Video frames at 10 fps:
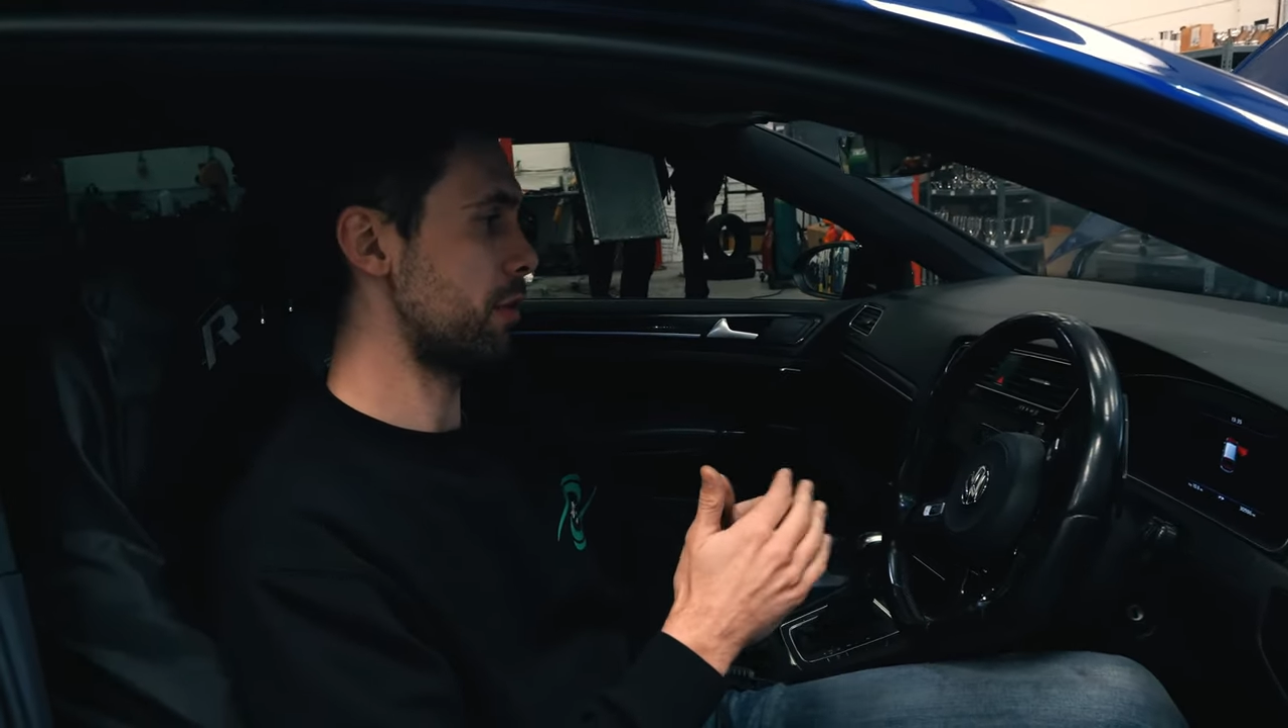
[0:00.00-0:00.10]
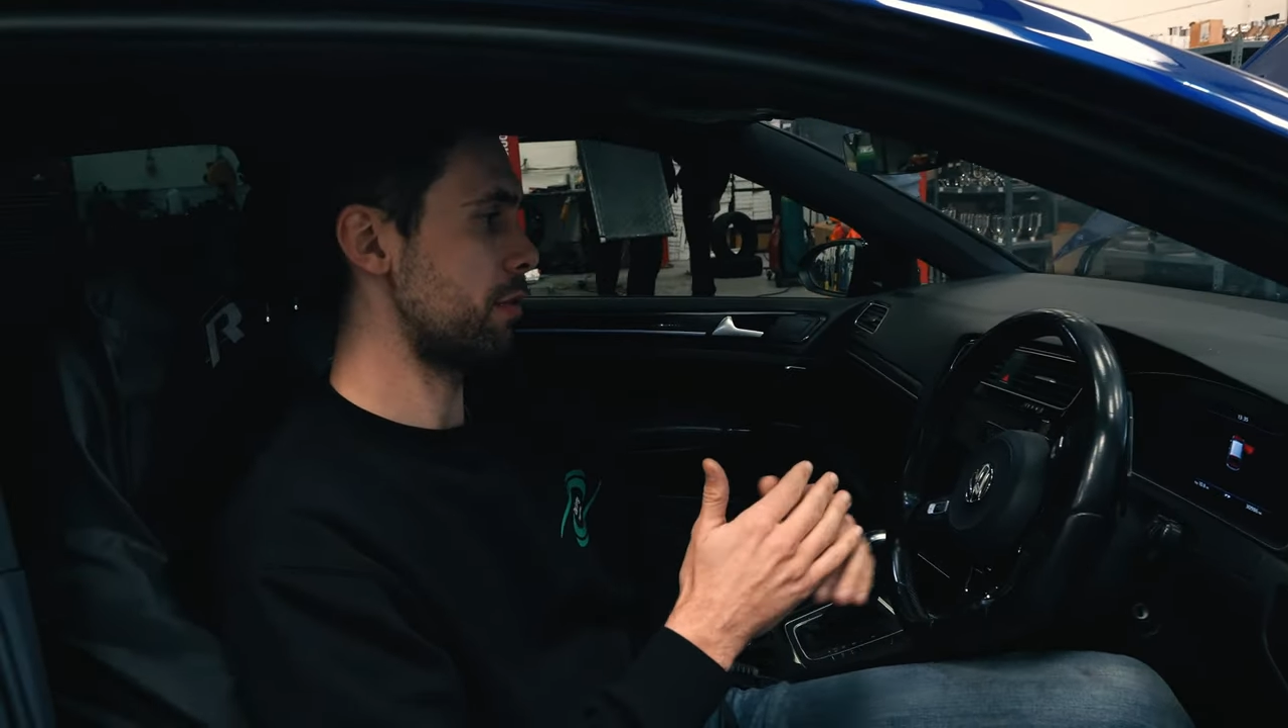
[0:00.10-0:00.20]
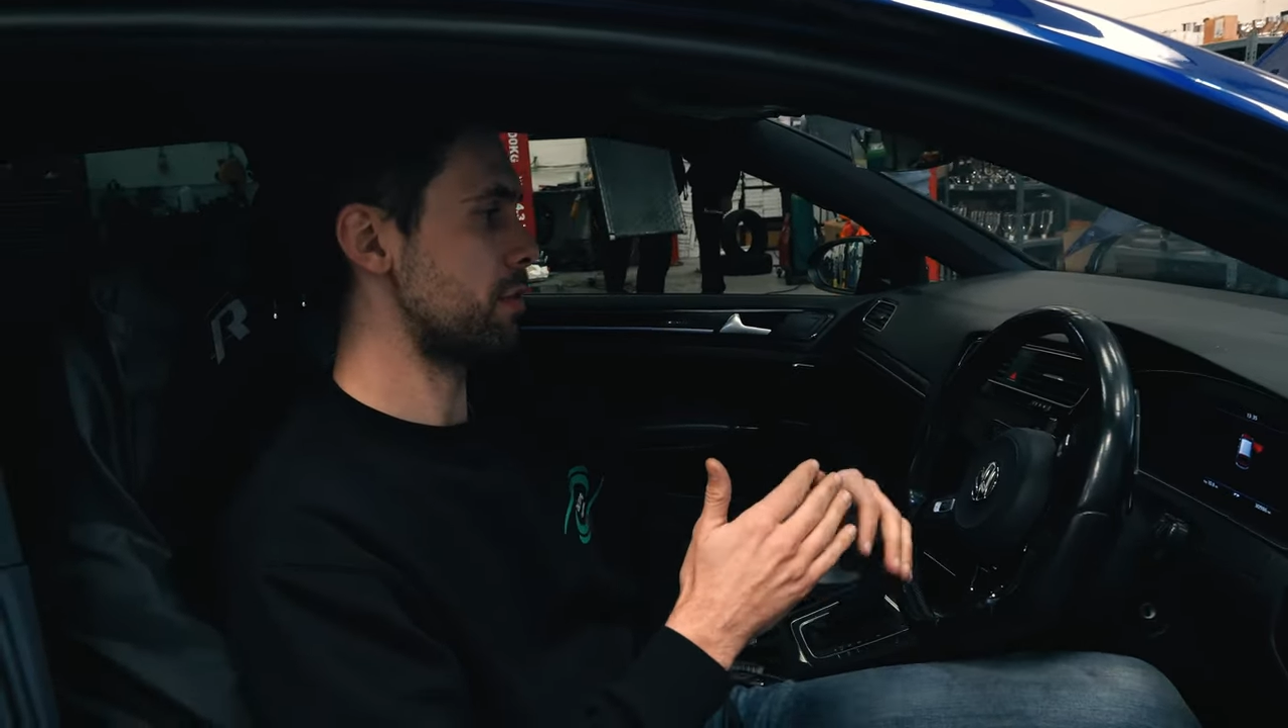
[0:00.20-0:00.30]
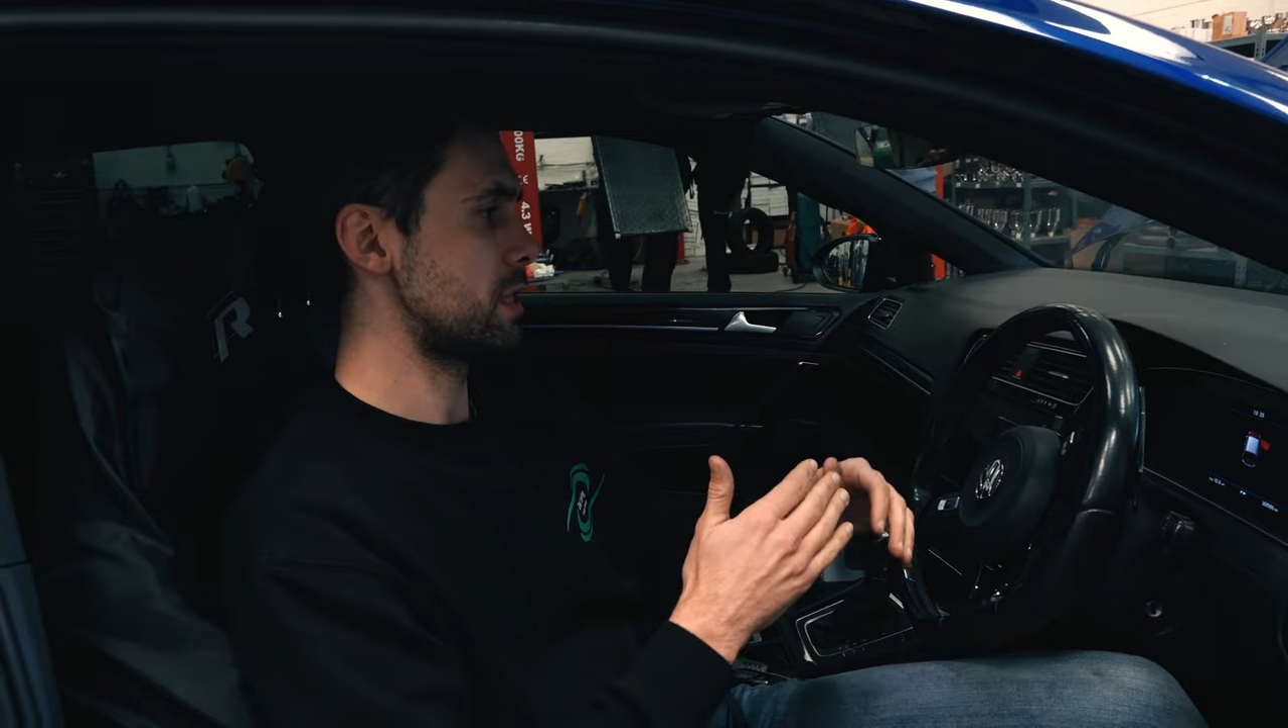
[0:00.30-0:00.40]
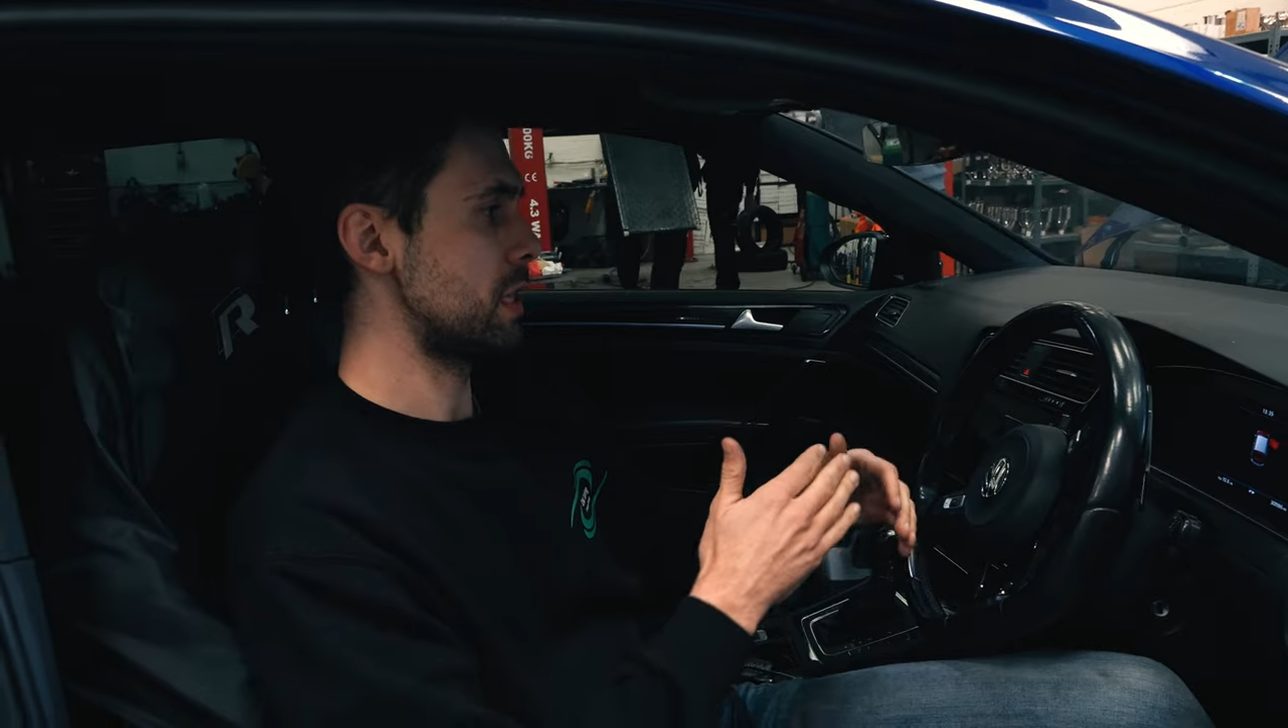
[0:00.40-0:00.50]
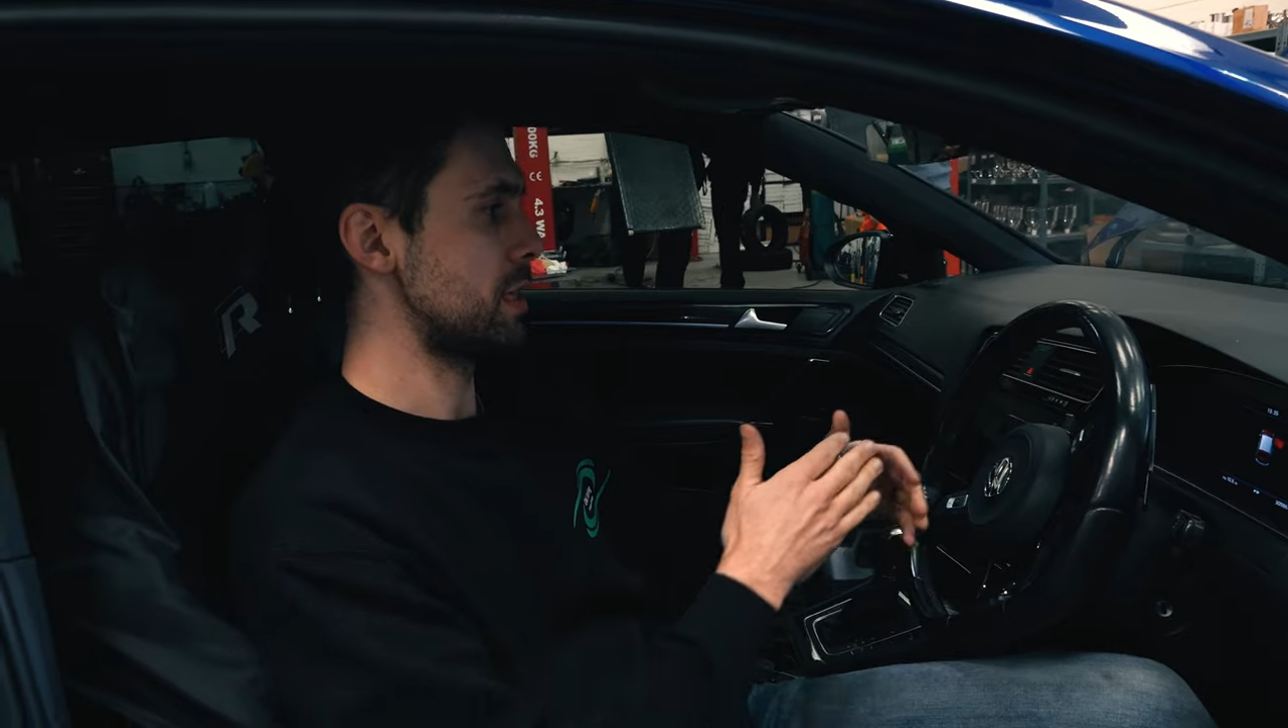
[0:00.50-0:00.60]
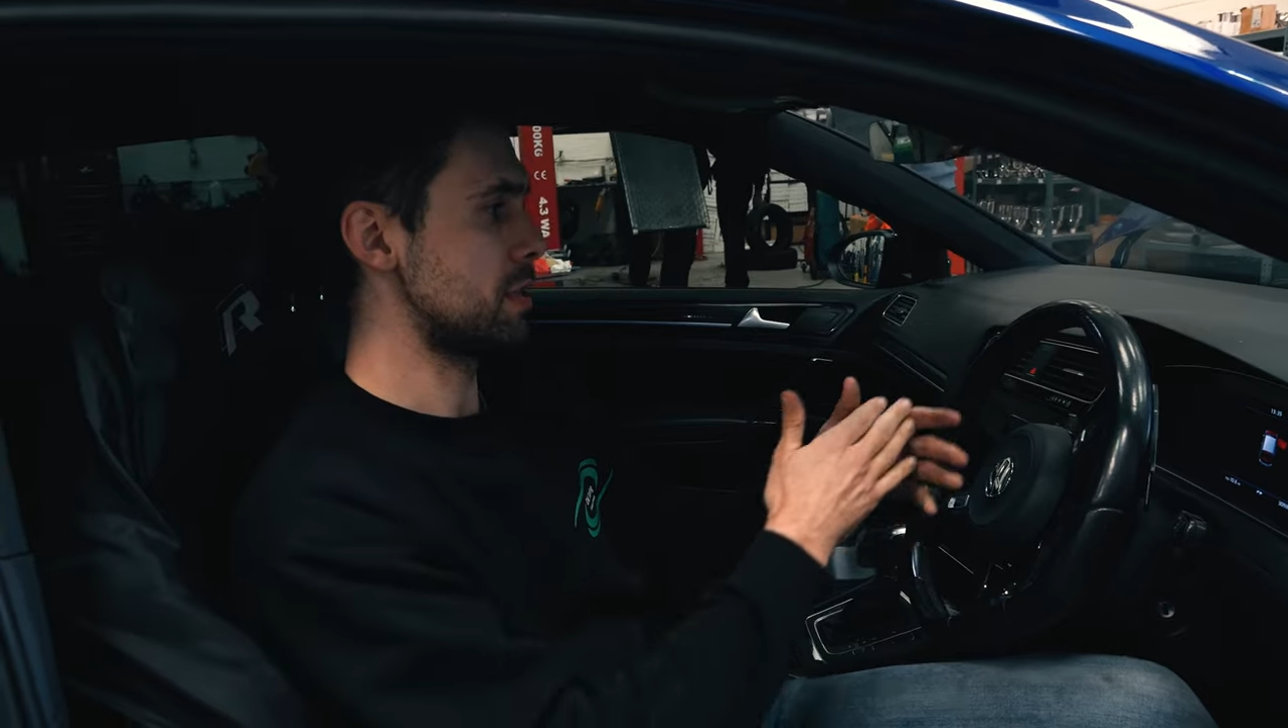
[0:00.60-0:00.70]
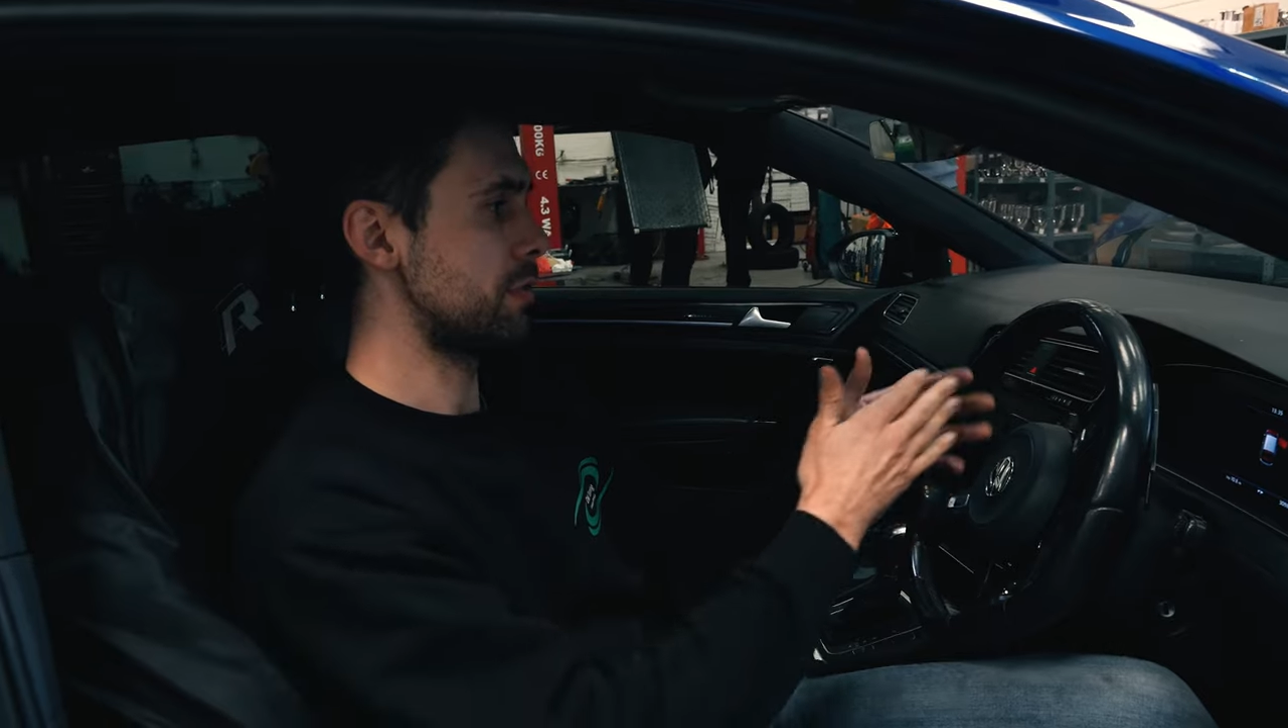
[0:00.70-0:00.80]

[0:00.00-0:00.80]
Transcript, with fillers: obviously is